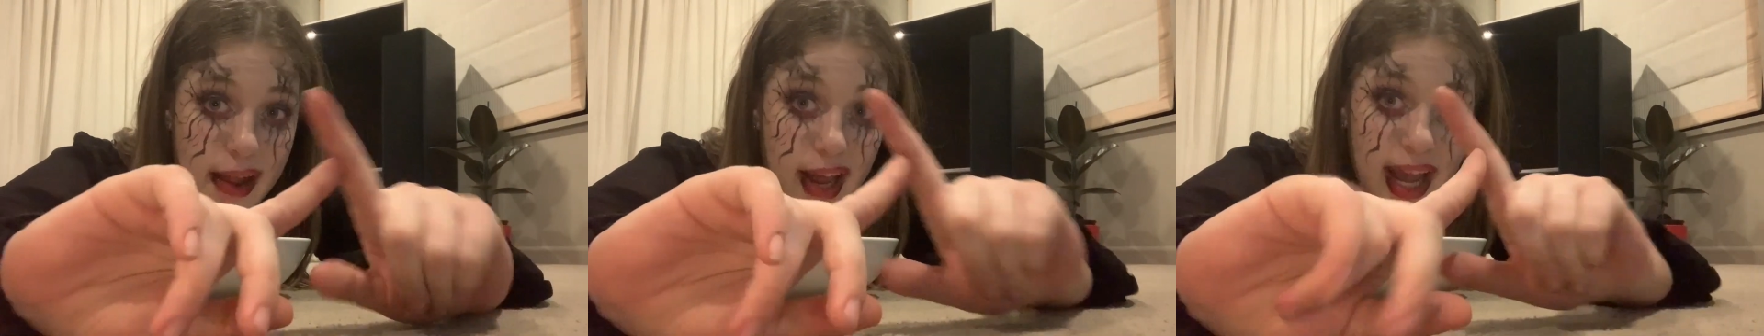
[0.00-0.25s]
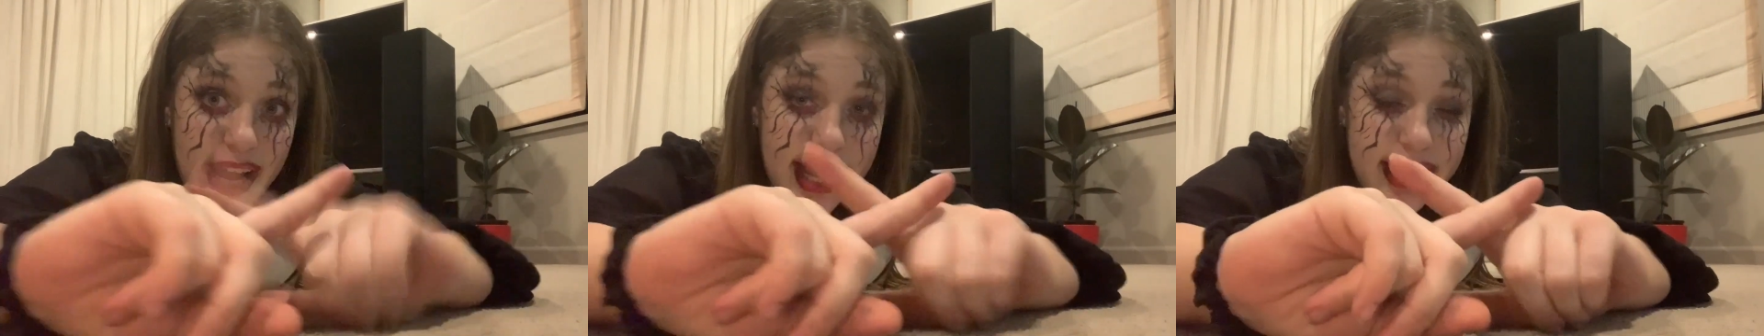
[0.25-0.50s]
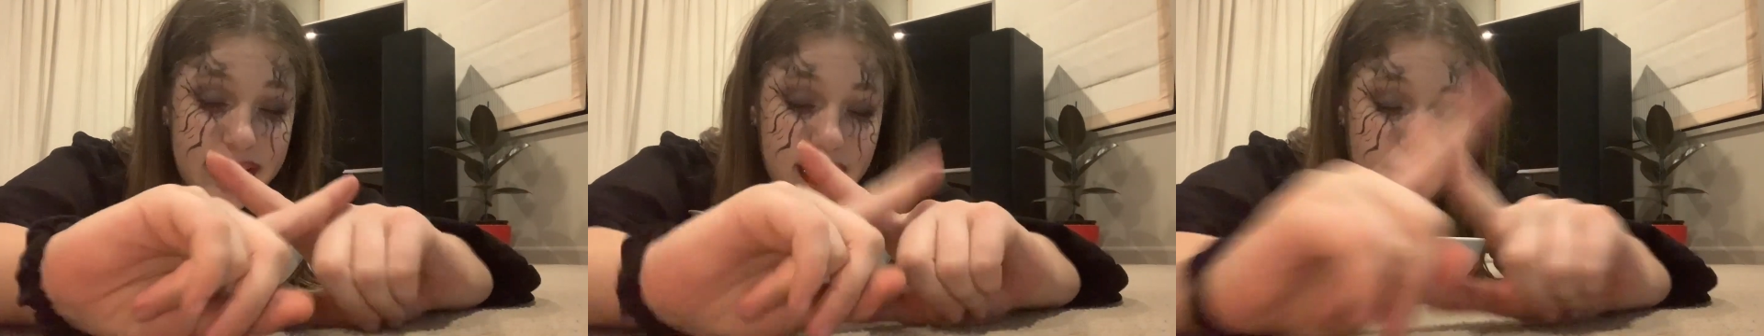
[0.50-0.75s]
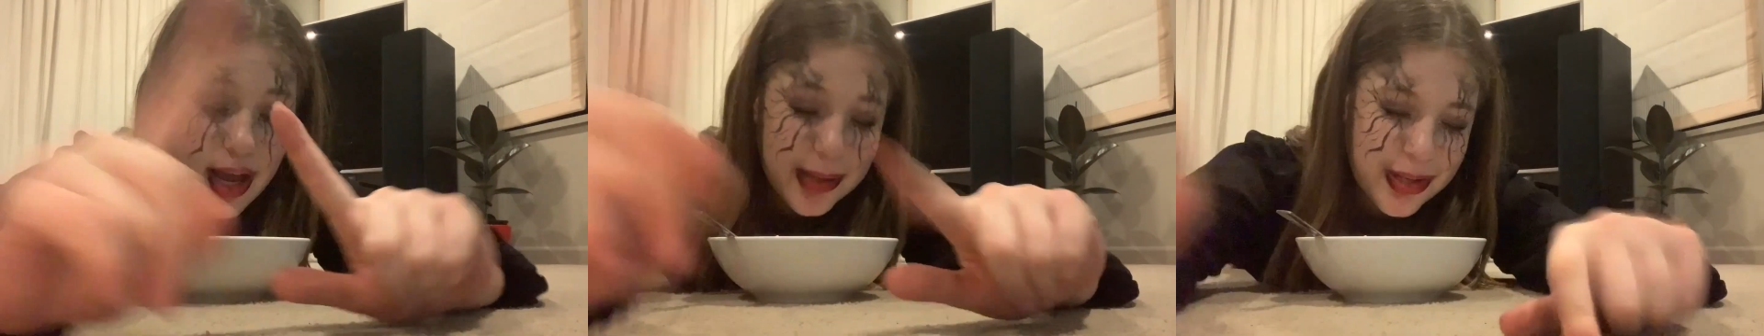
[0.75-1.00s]
And
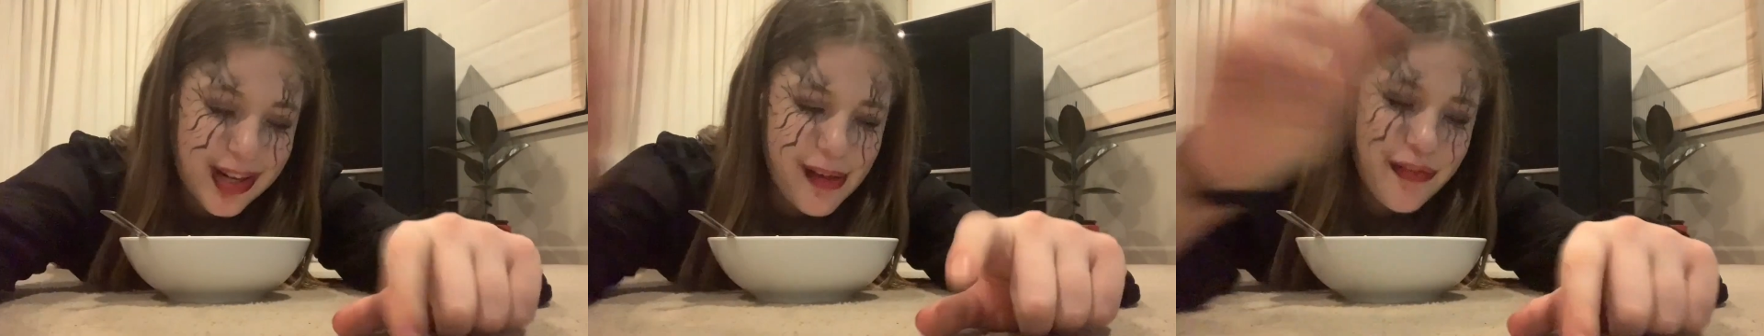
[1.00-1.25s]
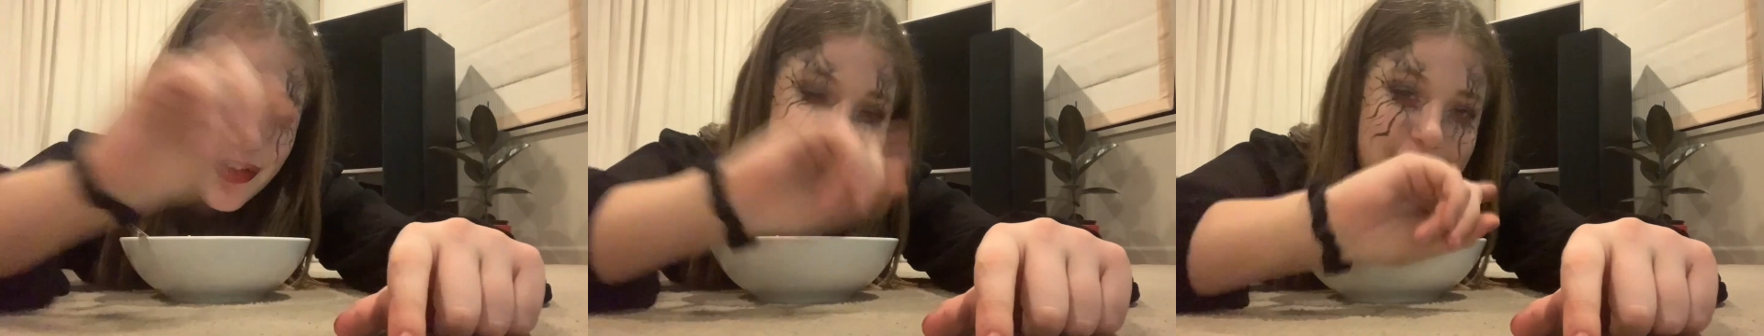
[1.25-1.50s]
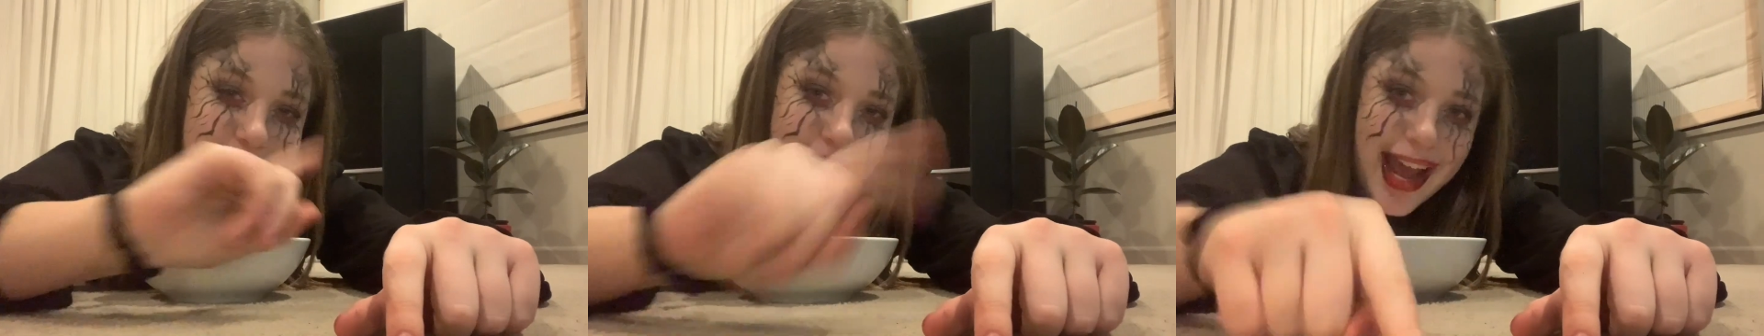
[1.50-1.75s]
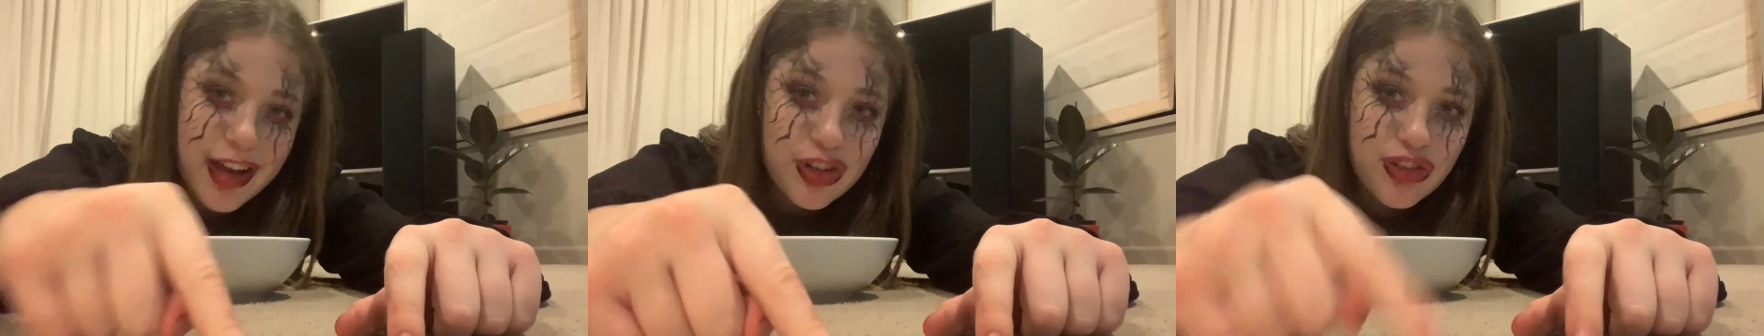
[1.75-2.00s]
I'm gonna film the
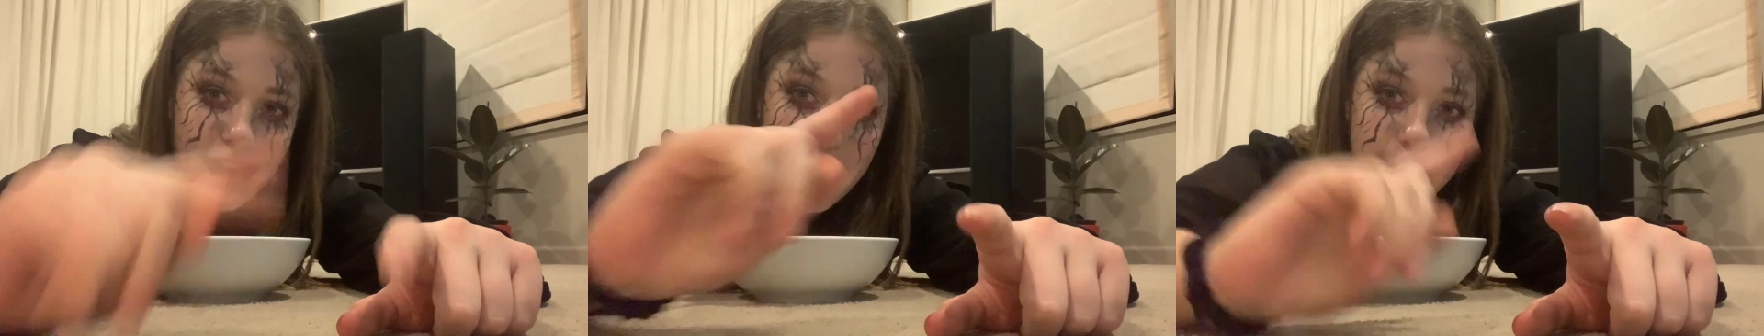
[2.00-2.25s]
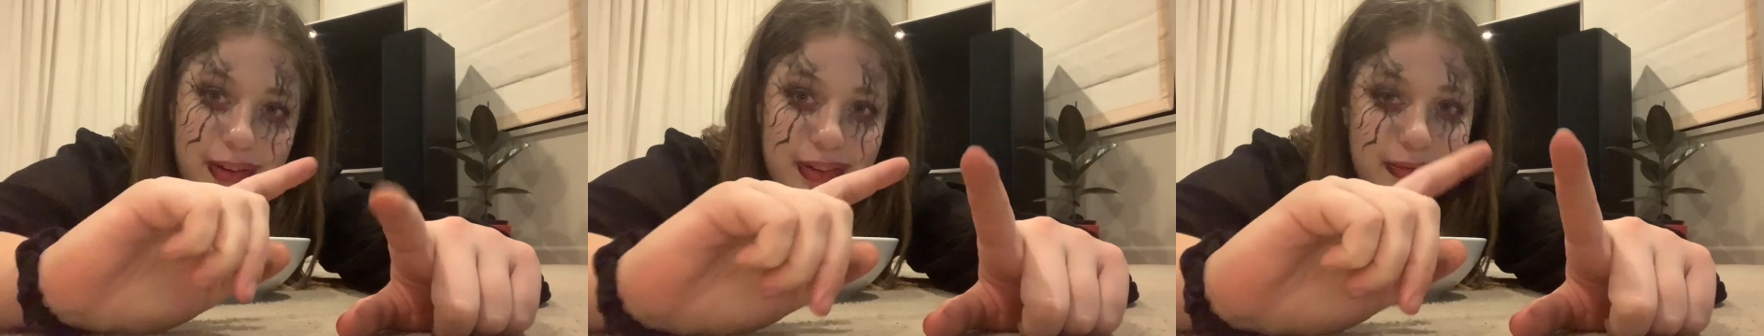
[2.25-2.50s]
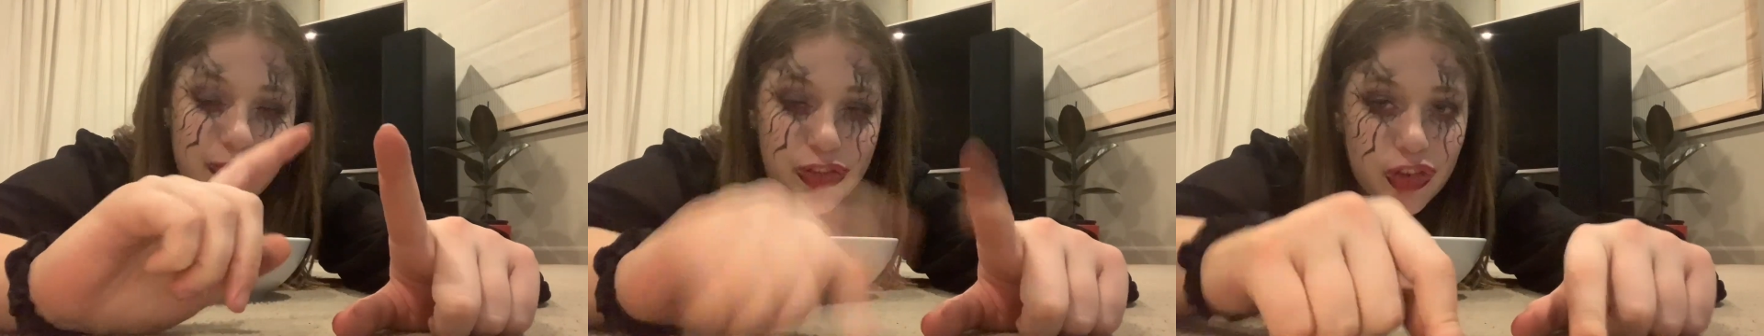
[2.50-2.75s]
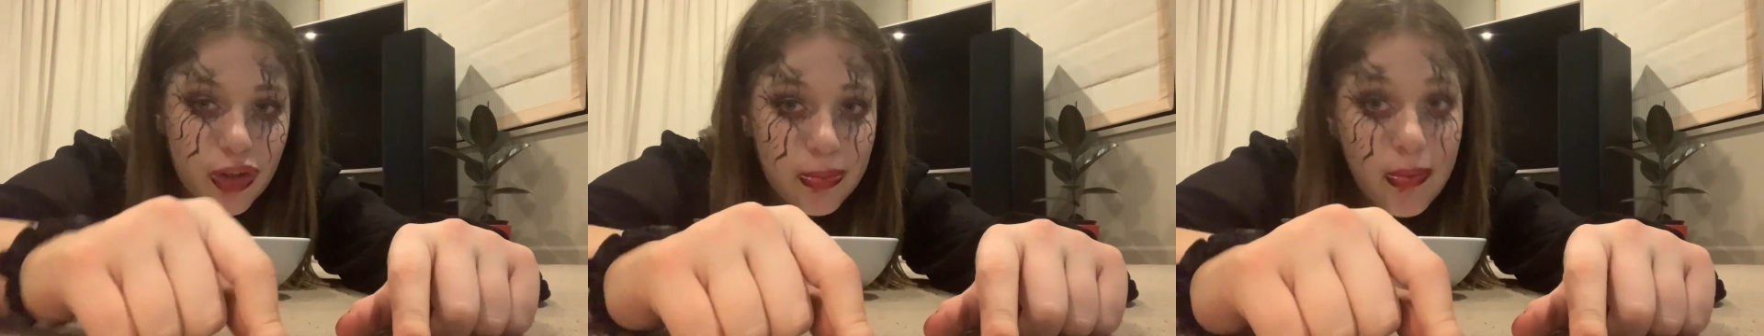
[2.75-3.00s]
outro
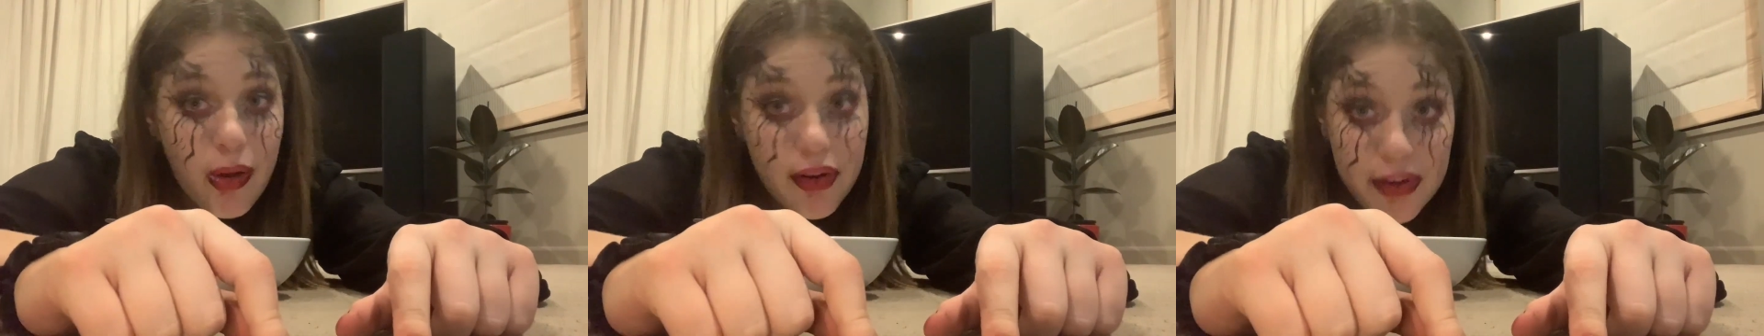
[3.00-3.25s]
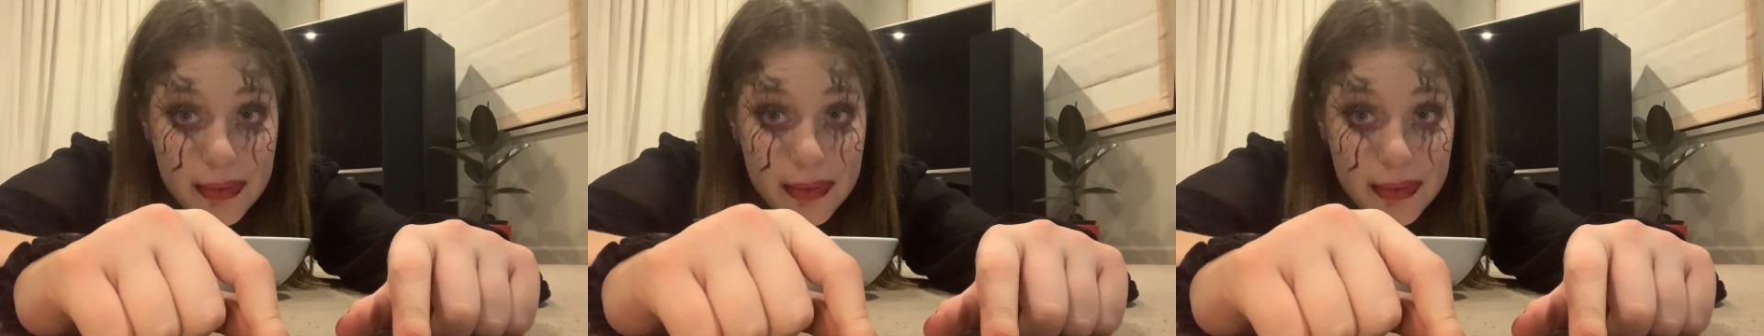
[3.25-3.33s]
tomorrow